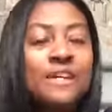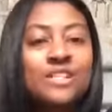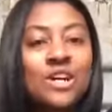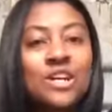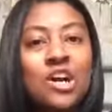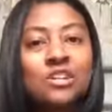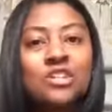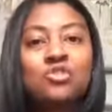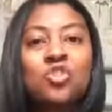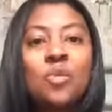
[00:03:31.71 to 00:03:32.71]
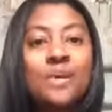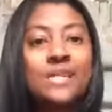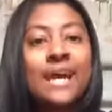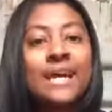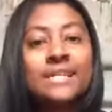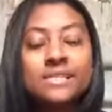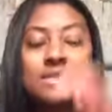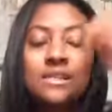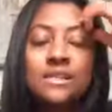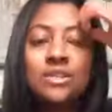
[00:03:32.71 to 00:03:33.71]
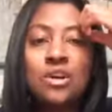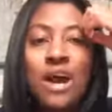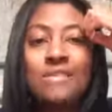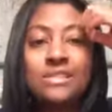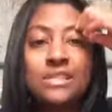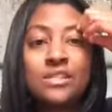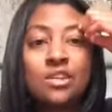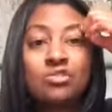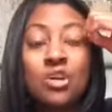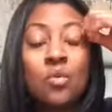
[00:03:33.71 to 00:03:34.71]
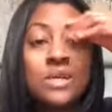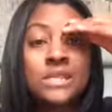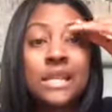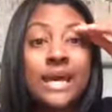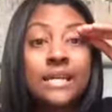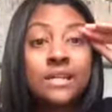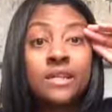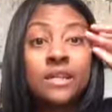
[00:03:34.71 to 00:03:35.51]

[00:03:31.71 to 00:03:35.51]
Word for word: So I called a tow truck. But as the, you know, obviously the tow truck wasn't, like,